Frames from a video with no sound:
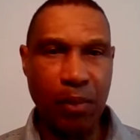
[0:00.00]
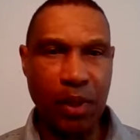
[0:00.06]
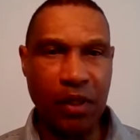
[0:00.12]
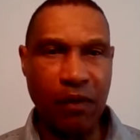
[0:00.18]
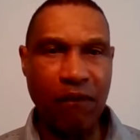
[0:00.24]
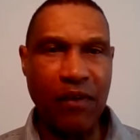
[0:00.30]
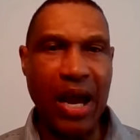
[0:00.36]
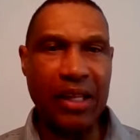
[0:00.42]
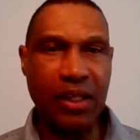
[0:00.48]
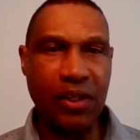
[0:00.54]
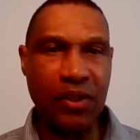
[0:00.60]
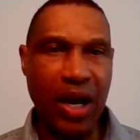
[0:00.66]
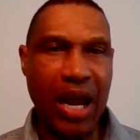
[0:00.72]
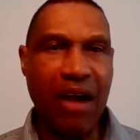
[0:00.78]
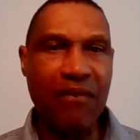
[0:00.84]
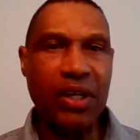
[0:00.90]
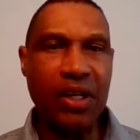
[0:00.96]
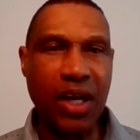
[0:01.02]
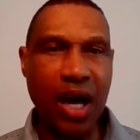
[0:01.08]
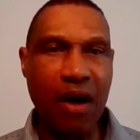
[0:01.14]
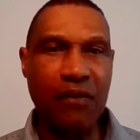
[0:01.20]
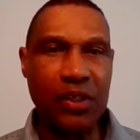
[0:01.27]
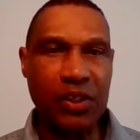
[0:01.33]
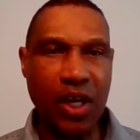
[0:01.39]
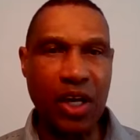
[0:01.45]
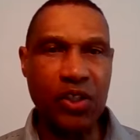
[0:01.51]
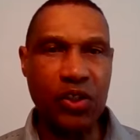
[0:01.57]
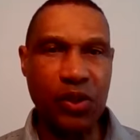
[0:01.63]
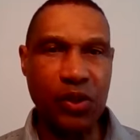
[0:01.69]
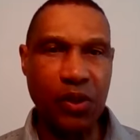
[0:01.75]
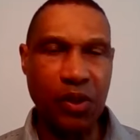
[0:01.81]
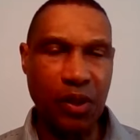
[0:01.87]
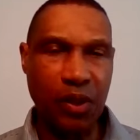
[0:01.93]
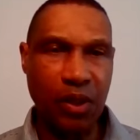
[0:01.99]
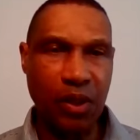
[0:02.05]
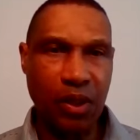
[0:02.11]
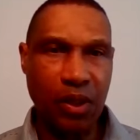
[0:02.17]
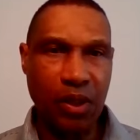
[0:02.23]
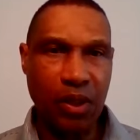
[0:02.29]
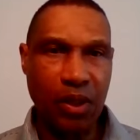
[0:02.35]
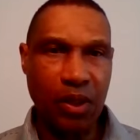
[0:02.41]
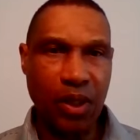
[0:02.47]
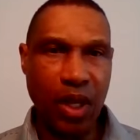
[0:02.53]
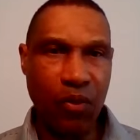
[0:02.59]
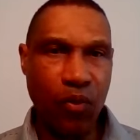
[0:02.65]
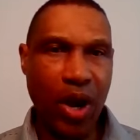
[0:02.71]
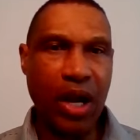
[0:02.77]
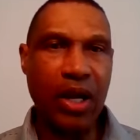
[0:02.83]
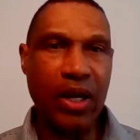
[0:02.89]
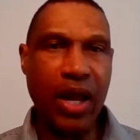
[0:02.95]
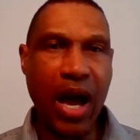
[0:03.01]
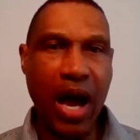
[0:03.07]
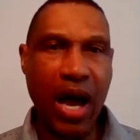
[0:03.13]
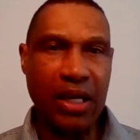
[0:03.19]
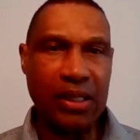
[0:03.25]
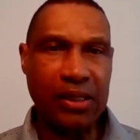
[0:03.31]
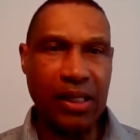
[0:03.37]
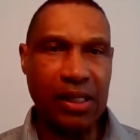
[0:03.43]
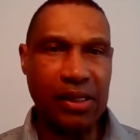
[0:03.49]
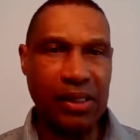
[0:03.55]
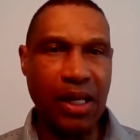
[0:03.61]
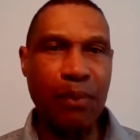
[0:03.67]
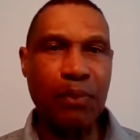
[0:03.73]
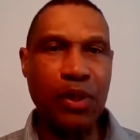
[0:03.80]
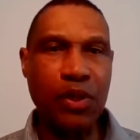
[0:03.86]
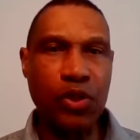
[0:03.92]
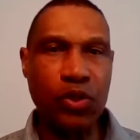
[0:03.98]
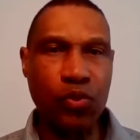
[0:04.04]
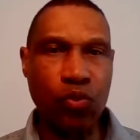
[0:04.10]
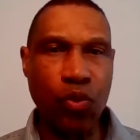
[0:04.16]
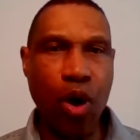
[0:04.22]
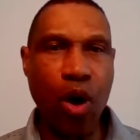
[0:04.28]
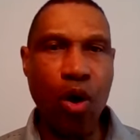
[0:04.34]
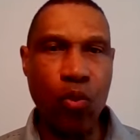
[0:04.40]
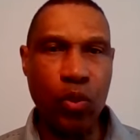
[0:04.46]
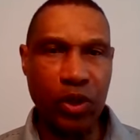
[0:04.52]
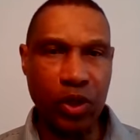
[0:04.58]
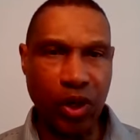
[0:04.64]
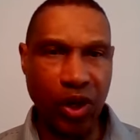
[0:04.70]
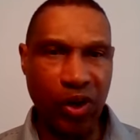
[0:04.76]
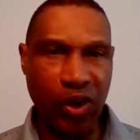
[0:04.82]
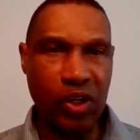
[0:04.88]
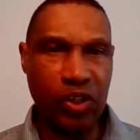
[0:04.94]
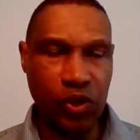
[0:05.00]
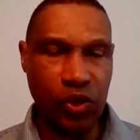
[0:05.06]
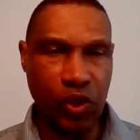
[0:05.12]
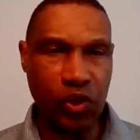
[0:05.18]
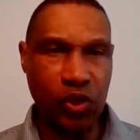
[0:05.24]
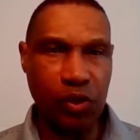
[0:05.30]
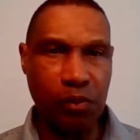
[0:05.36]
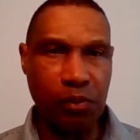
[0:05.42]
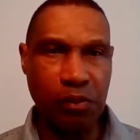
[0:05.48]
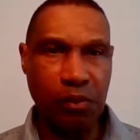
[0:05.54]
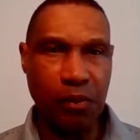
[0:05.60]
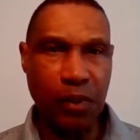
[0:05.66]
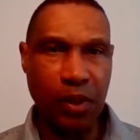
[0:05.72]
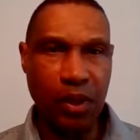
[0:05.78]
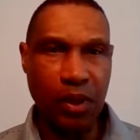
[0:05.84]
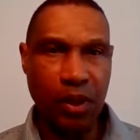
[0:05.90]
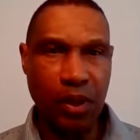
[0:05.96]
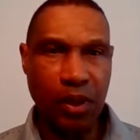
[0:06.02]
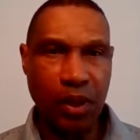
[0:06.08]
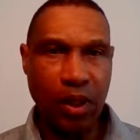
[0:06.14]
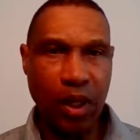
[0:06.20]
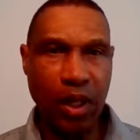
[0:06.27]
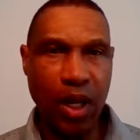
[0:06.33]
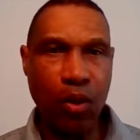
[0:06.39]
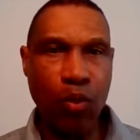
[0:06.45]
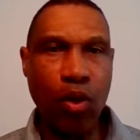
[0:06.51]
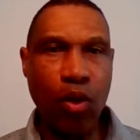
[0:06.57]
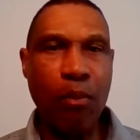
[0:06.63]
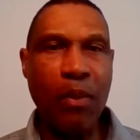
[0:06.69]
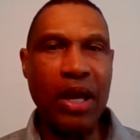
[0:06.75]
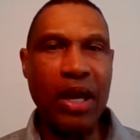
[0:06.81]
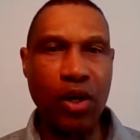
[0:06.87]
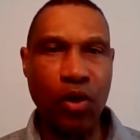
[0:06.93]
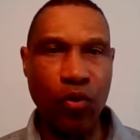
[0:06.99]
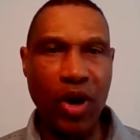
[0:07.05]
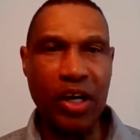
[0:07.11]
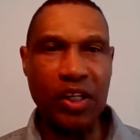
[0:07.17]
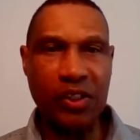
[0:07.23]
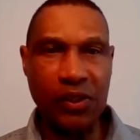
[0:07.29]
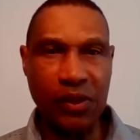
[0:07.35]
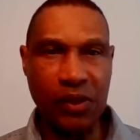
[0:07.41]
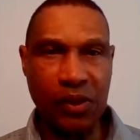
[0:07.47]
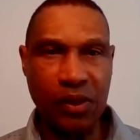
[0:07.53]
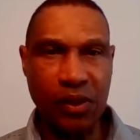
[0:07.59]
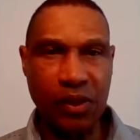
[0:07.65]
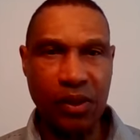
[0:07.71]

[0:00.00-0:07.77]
But the fact that they're having a conversation, they recognize that something is wrong with the current system, and they want to make correction.